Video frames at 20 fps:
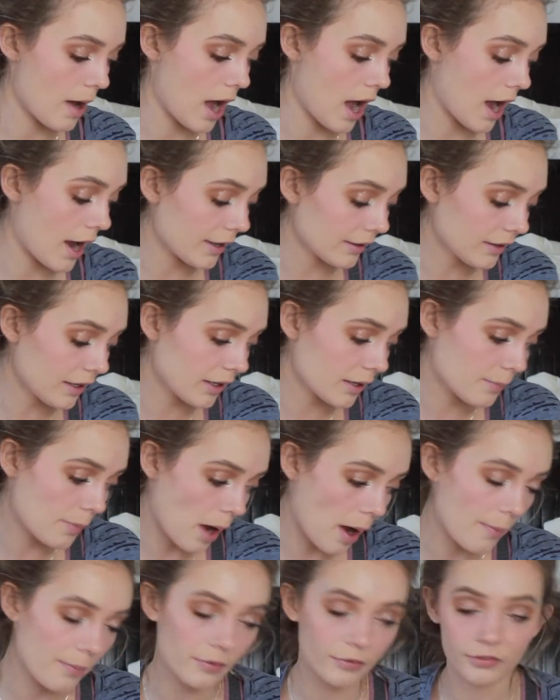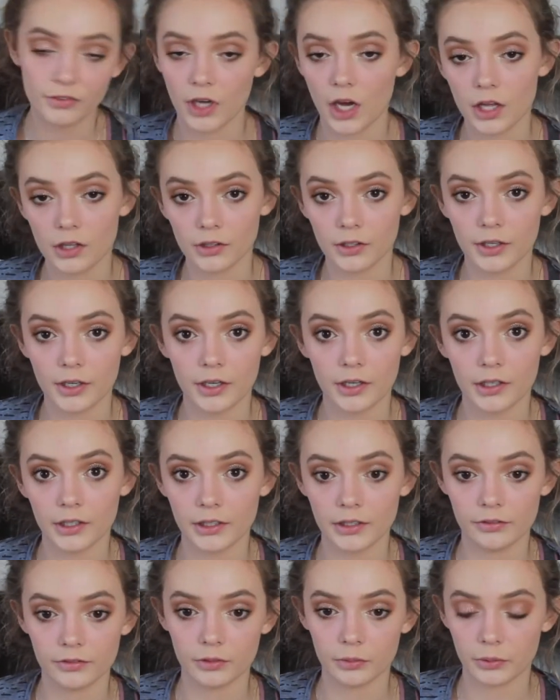I like a pop of color
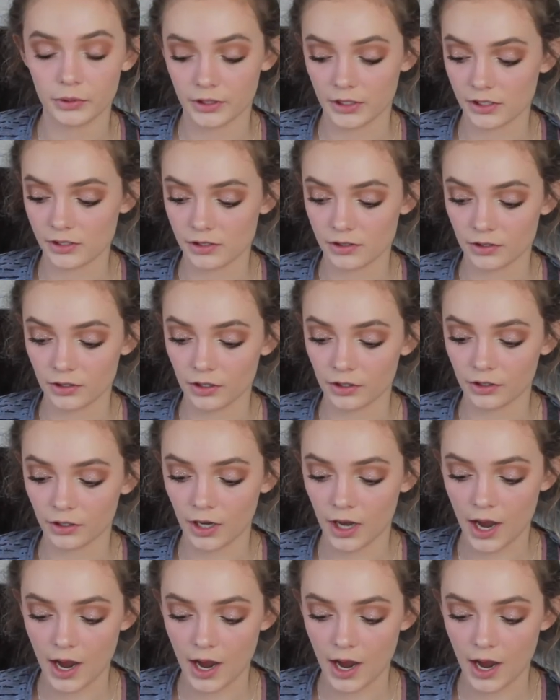even with this look.